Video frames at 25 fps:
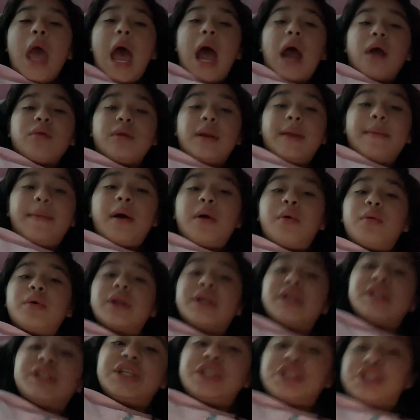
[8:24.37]
I really don't want
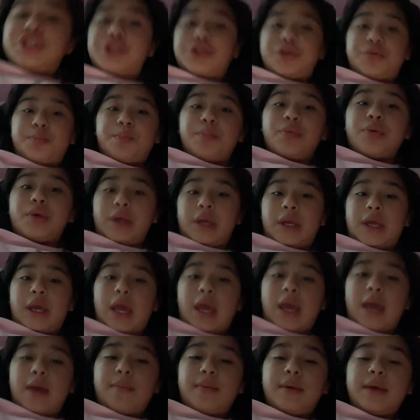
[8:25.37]
to teach
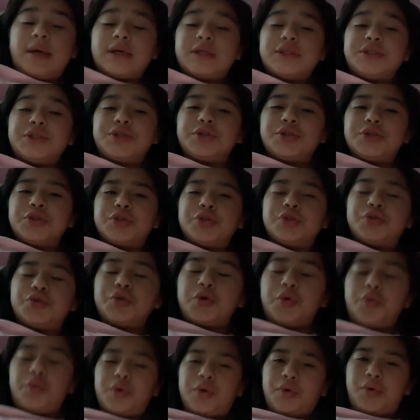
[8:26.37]
pre-K because they're
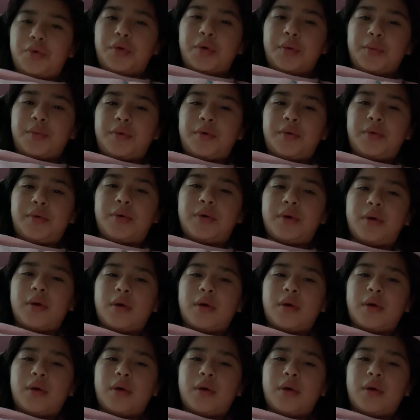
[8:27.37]
so adorable.